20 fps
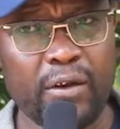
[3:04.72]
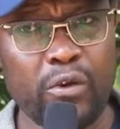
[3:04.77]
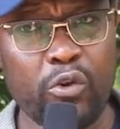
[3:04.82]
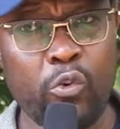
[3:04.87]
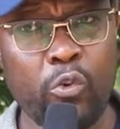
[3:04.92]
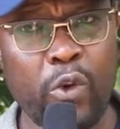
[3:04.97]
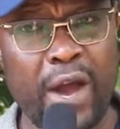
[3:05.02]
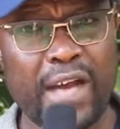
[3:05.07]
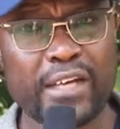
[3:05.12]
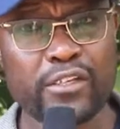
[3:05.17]

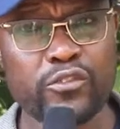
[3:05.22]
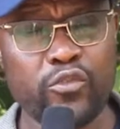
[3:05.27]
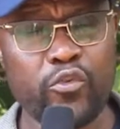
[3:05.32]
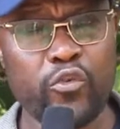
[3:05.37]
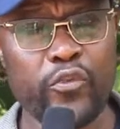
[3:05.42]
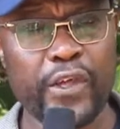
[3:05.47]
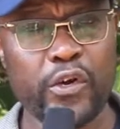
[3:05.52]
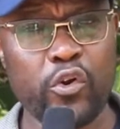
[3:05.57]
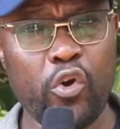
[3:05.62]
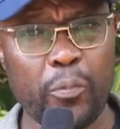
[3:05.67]
worked
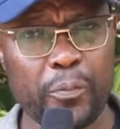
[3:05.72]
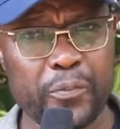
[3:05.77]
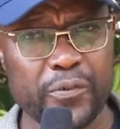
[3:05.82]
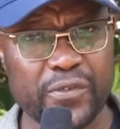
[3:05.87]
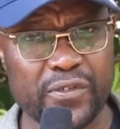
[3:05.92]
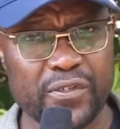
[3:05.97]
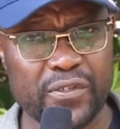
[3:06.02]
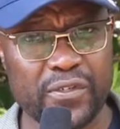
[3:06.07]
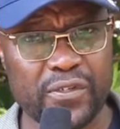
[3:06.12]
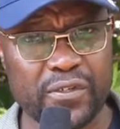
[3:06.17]
through the
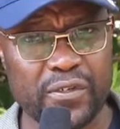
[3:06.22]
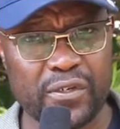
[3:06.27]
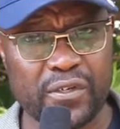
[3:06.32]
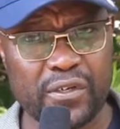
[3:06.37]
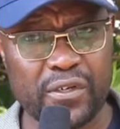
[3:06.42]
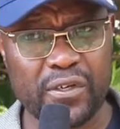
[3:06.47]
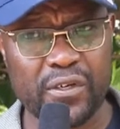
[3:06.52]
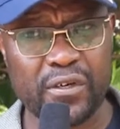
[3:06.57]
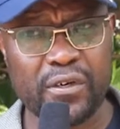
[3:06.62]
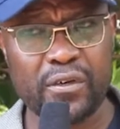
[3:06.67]
ropes,
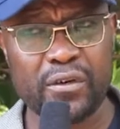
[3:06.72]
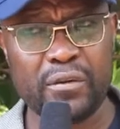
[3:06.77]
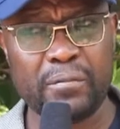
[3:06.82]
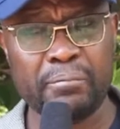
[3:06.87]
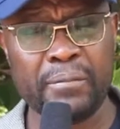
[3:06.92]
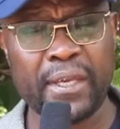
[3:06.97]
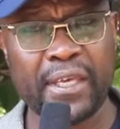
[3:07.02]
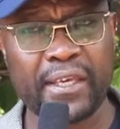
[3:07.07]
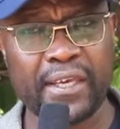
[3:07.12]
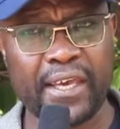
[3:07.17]

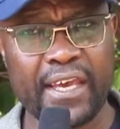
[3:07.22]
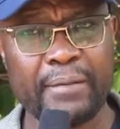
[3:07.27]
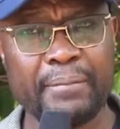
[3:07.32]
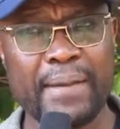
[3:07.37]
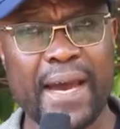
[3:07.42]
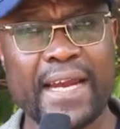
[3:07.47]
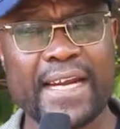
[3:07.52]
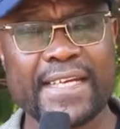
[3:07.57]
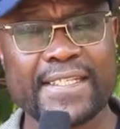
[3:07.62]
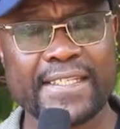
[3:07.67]
became
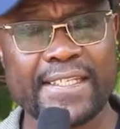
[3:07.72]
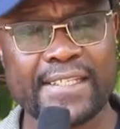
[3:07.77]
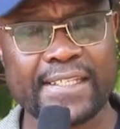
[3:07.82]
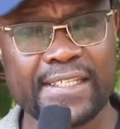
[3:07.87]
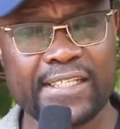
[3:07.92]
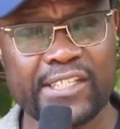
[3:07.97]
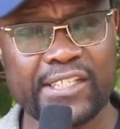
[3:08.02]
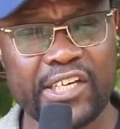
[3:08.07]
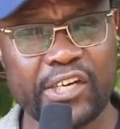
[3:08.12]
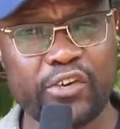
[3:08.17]
an
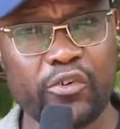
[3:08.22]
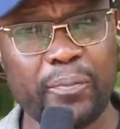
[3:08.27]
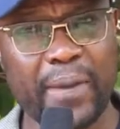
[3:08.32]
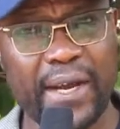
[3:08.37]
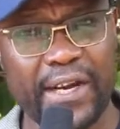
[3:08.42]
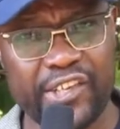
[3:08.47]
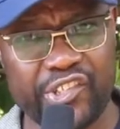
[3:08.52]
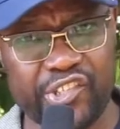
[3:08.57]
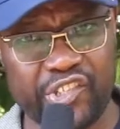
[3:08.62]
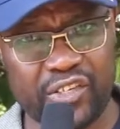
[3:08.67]
assistant general
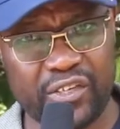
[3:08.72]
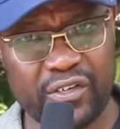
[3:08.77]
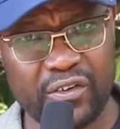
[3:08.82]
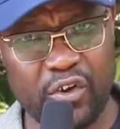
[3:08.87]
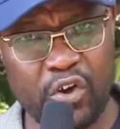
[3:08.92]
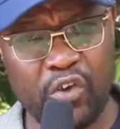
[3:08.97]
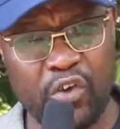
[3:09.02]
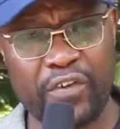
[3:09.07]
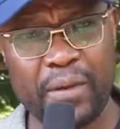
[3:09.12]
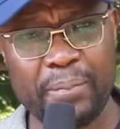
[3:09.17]
manager
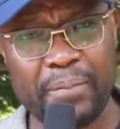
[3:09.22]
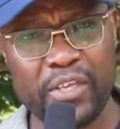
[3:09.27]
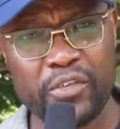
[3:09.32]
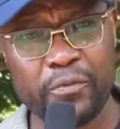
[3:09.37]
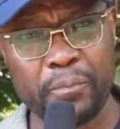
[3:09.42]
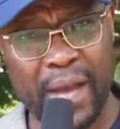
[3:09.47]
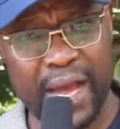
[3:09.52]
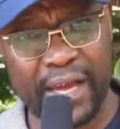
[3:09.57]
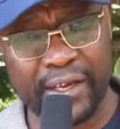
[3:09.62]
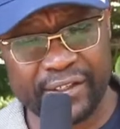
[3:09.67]
of a big
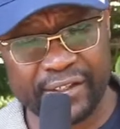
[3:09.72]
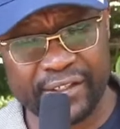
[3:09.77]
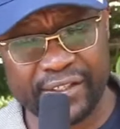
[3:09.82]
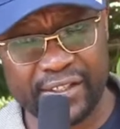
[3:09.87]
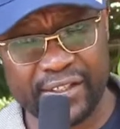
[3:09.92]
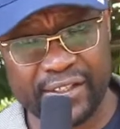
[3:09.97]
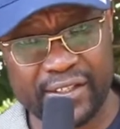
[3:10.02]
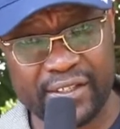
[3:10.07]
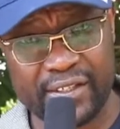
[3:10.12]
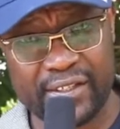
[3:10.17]
bank,
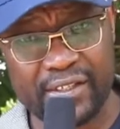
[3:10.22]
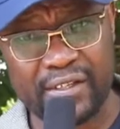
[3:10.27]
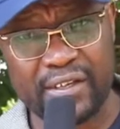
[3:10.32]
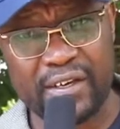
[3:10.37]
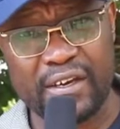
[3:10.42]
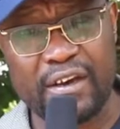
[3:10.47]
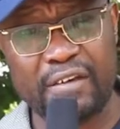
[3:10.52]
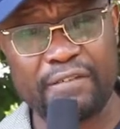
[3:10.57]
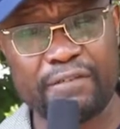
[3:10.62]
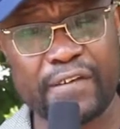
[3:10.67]

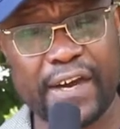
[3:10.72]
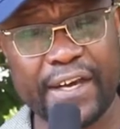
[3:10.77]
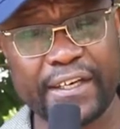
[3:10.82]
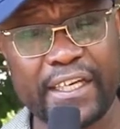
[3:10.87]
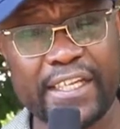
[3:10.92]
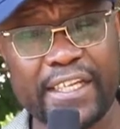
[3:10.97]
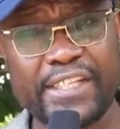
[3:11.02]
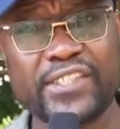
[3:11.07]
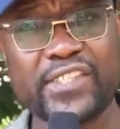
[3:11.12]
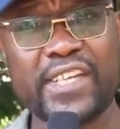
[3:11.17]

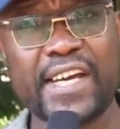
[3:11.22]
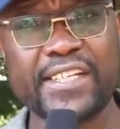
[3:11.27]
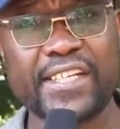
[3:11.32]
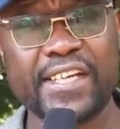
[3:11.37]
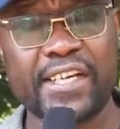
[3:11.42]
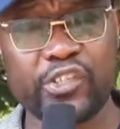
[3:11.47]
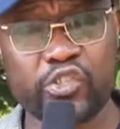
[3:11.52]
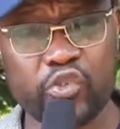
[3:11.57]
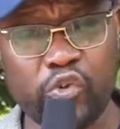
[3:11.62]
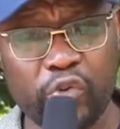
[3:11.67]
finally
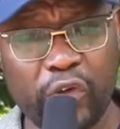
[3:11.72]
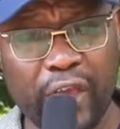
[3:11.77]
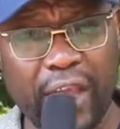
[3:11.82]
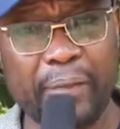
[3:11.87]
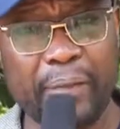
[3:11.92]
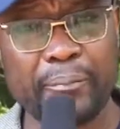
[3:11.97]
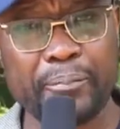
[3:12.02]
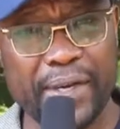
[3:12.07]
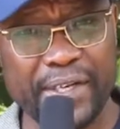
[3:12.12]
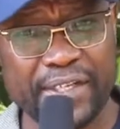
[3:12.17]
starting his own
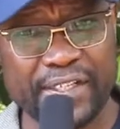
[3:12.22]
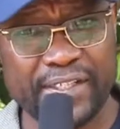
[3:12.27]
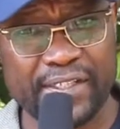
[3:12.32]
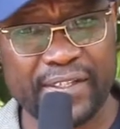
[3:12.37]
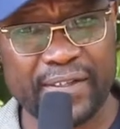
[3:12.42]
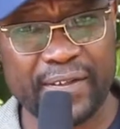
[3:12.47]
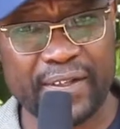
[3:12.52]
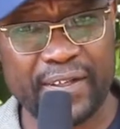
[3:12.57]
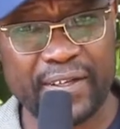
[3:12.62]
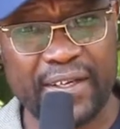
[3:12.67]
company,
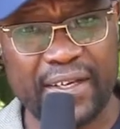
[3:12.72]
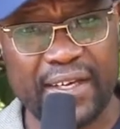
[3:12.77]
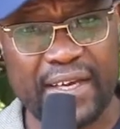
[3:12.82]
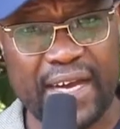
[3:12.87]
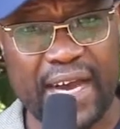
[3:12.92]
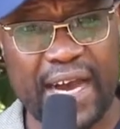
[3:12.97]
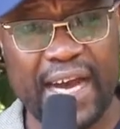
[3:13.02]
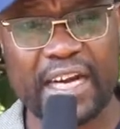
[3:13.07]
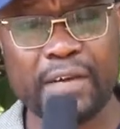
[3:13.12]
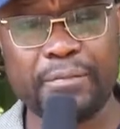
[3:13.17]

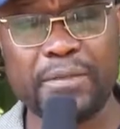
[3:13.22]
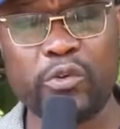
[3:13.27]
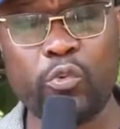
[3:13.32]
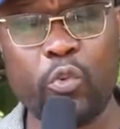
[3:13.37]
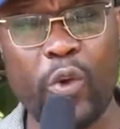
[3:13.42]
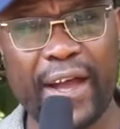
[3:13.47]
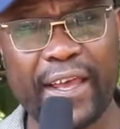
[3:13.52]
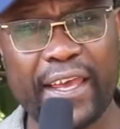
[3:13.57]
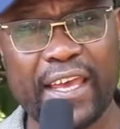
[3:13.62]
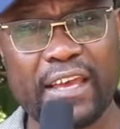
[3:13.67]
and have been
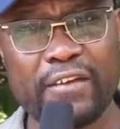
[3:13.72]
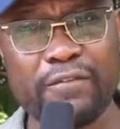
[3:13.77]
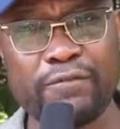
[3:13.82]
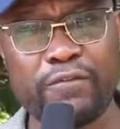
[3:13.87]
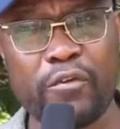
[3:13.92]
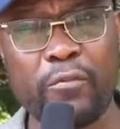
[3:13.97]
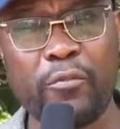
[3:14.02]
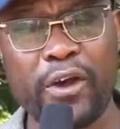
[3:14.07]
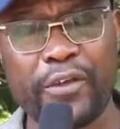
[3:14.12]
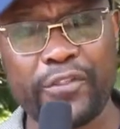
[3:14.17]
working
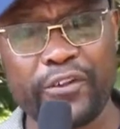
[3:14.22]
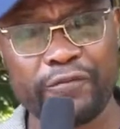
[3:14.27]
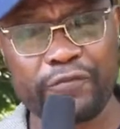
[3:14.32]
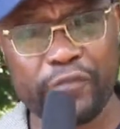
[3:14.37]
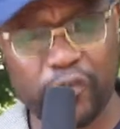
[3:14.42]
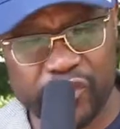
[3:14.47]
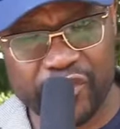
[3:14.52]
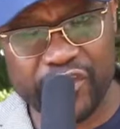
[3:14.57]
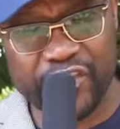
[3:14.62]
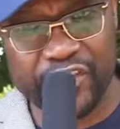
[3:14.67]
for more than 40